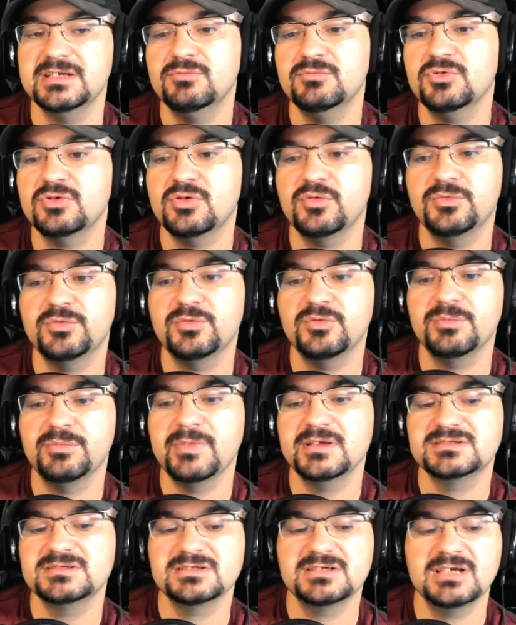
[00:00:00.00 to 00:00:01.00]
And we'll go through
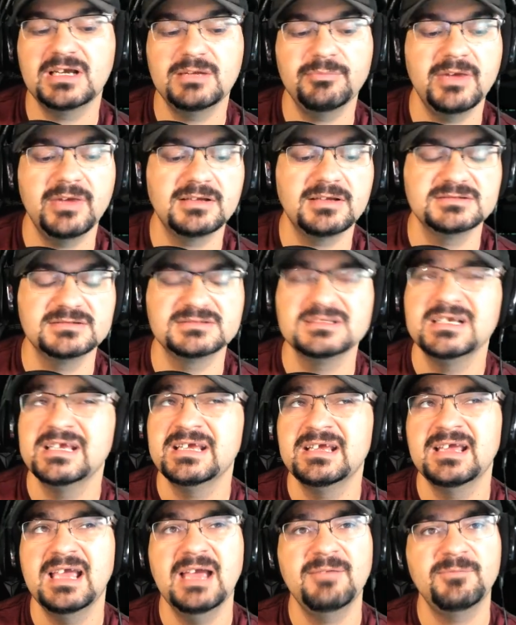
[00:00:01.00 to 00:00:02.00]
the basic combat because
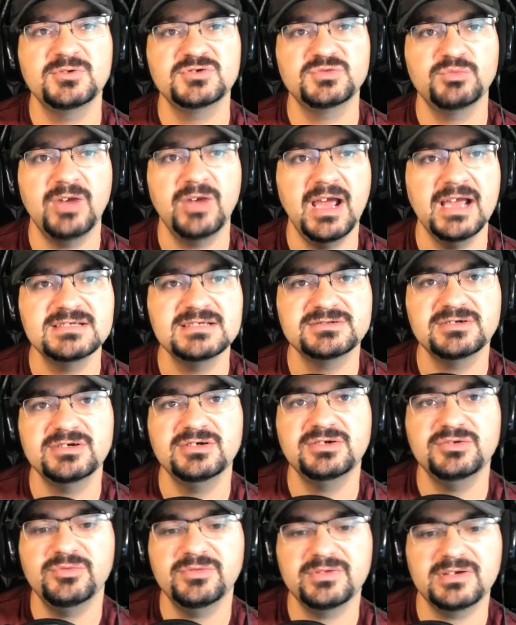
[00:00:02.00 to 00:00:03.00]
at first when I
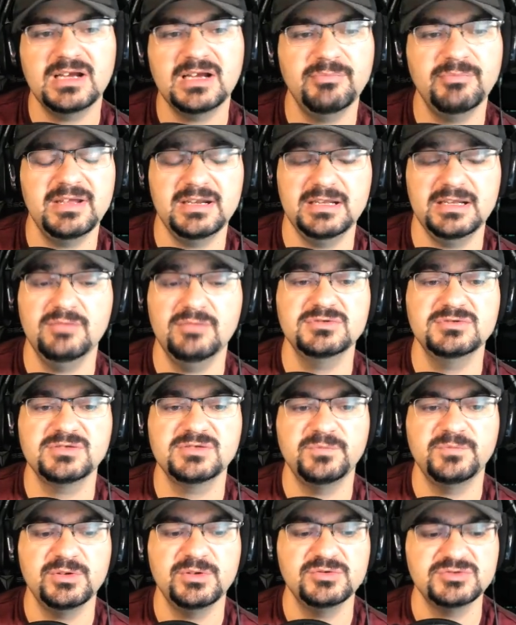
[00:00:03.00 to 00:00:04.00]
started doing the combat, it was
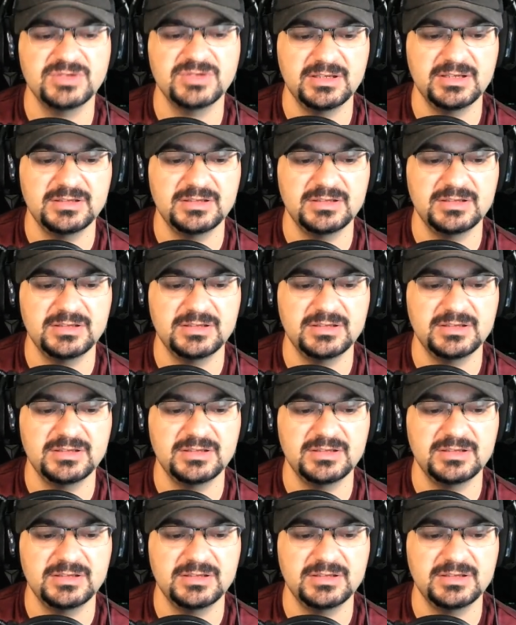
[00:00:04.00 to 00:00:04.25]
confusing.